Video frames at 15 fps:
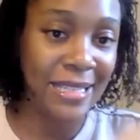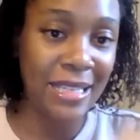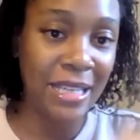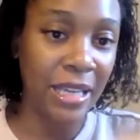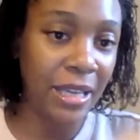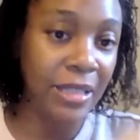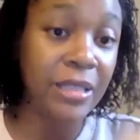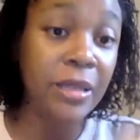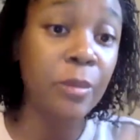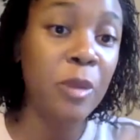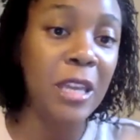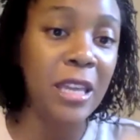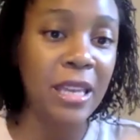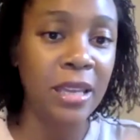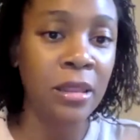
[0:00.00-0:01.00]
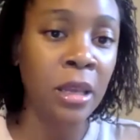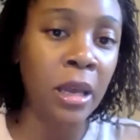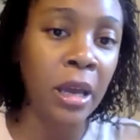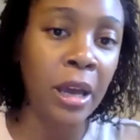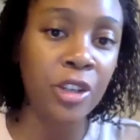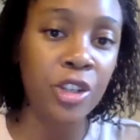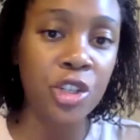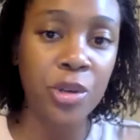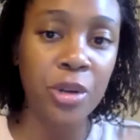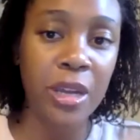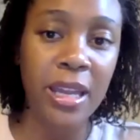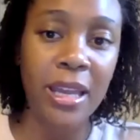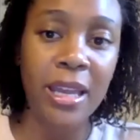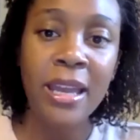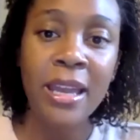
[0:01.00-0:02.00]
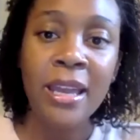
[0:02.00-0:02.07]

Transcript: to be in the country.